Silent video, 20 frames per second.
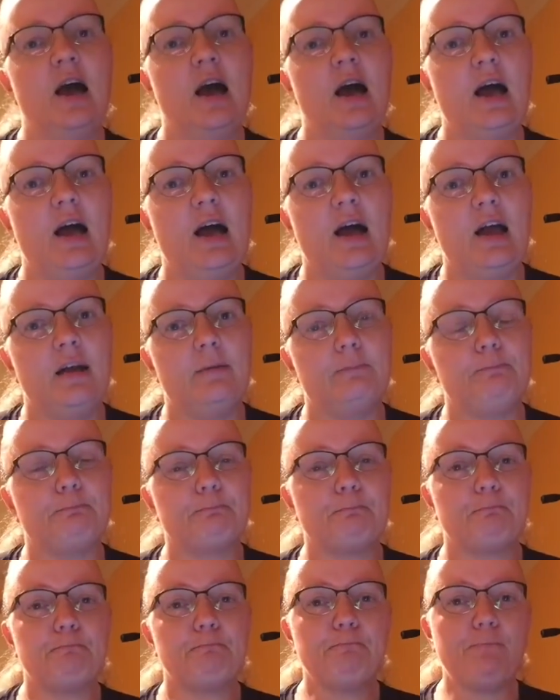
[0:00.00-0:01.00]
And
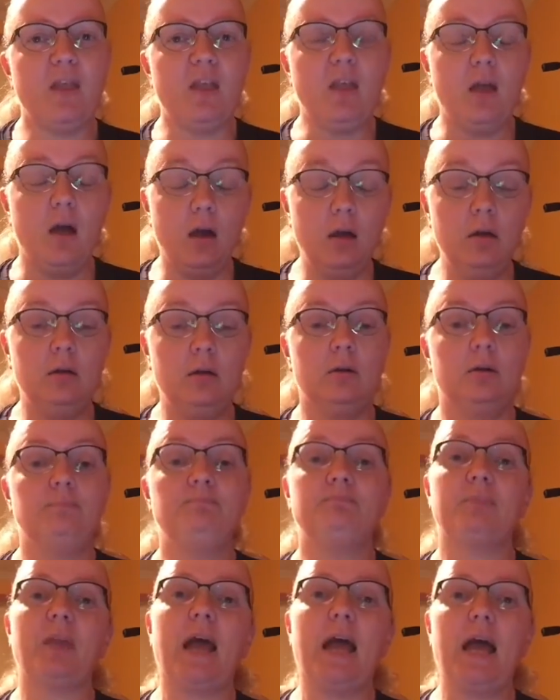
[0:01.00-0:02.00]

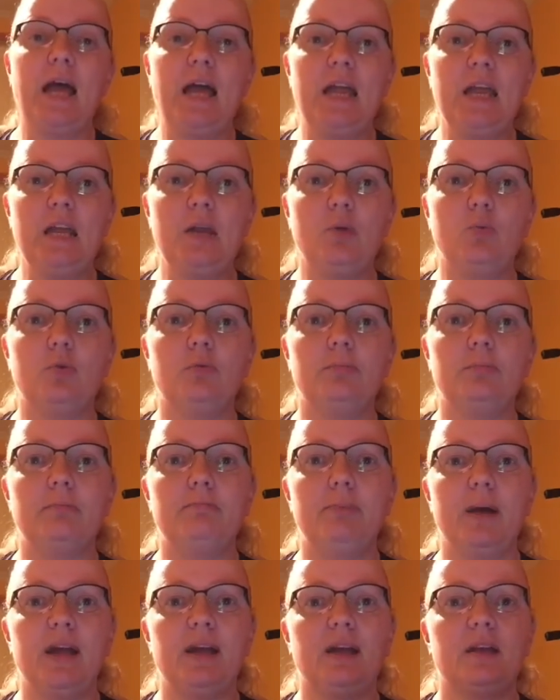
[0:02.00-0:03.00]
I will be
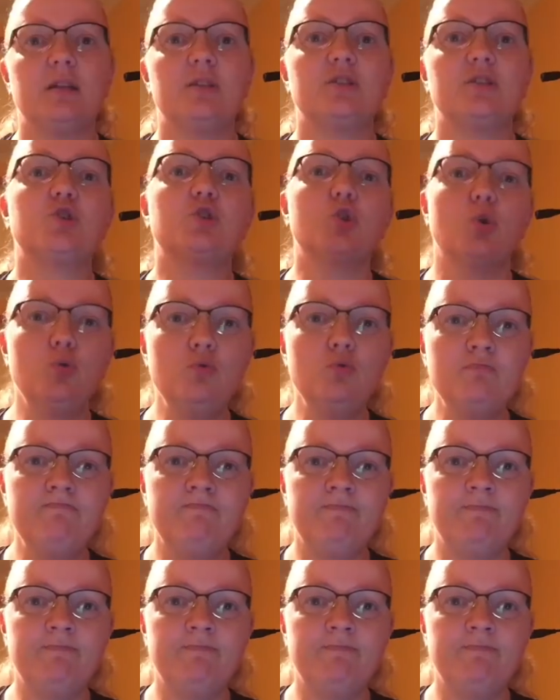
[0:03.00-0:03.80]
back soon.